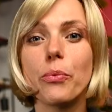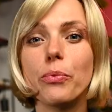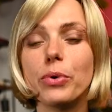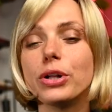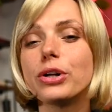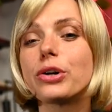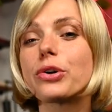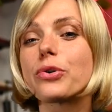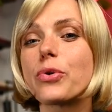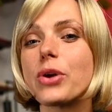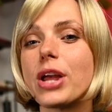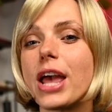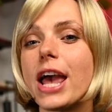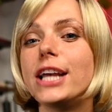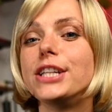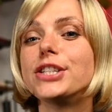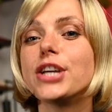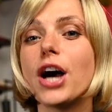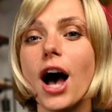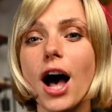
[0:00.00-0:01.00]
will
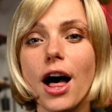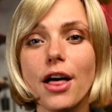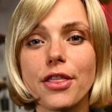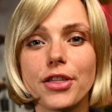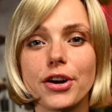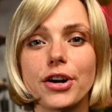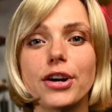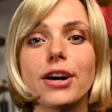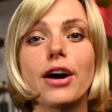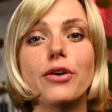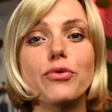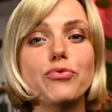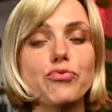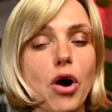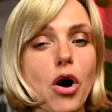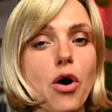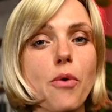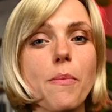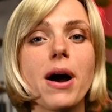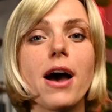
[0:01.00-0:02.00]
create other
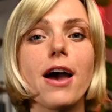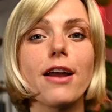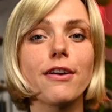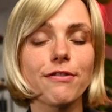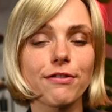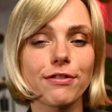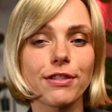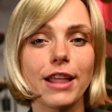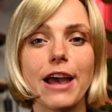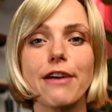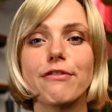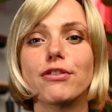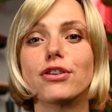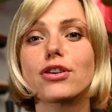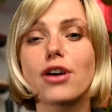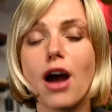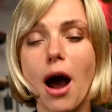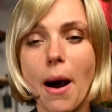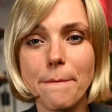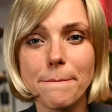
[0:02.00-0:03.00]
aroma and flavor
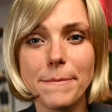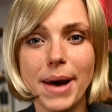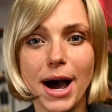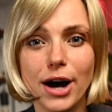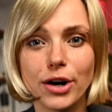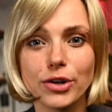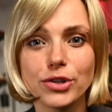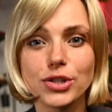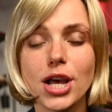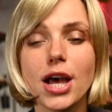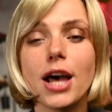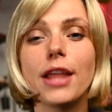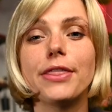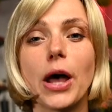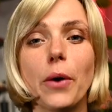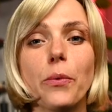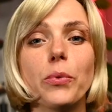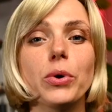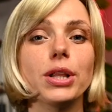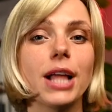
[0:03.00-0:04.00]
compounds
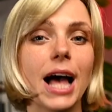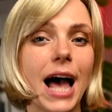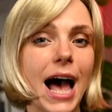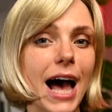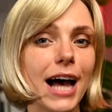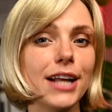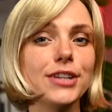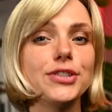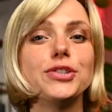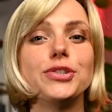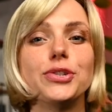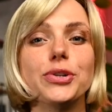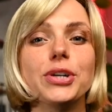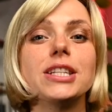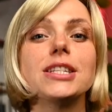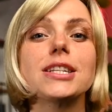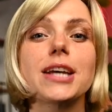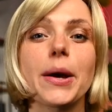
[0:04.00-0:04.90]
that will add to its